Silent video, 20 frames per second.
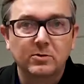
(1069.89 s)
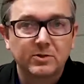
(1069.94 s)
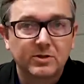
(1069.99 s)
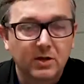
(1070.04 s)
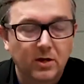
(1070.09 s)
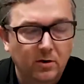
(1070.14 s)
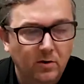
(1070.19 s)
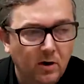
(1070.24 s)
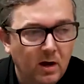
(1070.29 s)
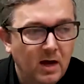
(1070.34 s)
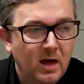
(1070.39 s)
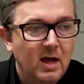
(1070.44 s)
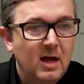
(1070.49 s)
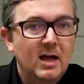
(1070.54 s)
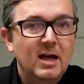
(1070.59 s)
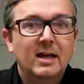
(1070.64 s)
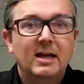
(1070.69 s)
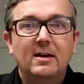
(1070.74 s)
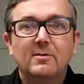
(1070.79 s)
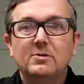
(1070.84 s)
So
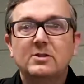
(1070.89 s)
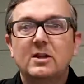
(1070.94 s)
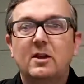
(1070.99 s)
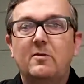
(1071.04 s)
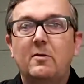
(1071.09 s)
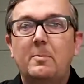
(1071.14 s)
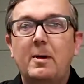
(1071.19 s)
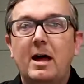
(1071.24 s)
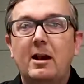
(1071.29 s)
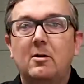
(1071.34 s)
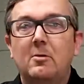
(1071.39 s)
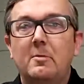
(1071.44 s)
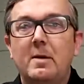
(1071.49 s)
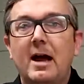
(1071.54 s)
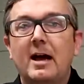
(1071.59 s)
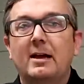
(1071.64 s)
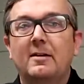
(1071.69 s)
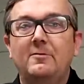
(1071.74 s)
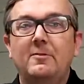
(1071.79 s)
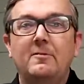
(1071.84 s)
give yourself a pat on the
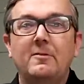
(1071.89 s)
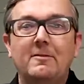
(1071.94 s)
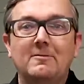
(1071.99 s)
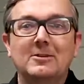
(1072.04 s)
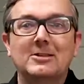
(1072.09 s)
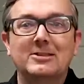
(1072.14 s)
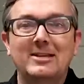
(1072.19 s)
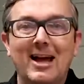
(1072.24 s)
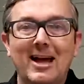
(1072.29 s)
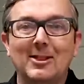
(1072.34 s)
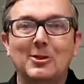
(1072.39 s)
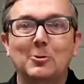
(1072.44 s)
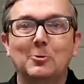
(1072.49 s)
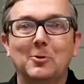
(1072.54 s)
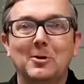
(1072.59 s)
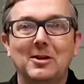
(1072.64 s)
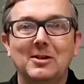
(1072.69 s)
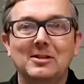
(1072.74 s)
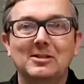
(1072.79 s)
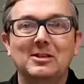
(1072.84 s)
back if you've ever sat through
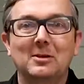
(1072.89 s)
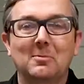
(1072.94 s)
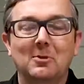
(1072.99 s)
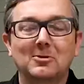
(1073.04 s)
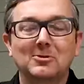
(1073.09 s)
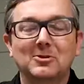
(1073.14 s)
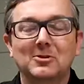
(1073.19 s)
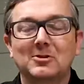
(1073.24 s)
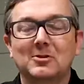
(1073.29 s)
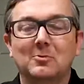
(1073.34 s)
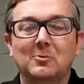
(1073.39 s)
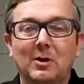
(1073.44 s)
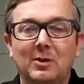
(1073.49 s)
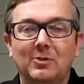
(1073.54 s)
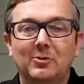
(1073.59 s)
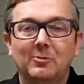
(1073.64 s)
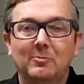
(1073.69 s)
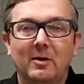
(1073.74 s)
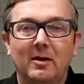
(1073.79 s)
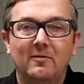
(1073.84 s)
one of these commercials that run
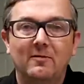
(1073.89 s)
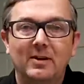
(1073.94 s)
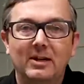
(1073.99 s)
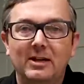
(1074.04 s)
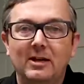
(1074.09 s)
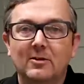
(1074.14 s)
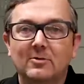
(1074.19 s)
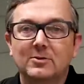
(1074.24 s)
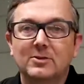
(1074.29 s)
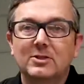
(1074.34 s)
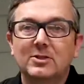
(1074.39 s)
through my videos.